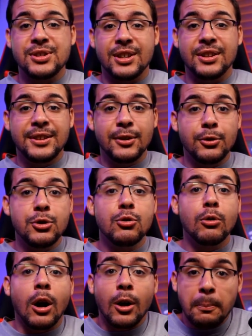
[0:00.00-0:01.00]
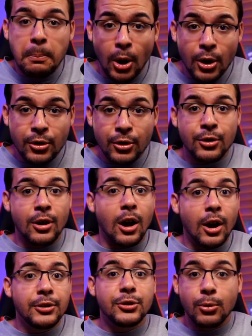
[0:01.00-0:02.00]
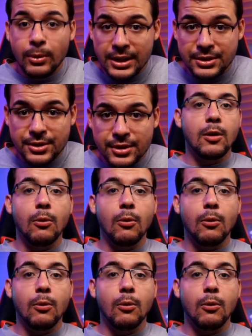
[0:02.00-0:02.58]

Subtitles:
until you are partnered on Twitch.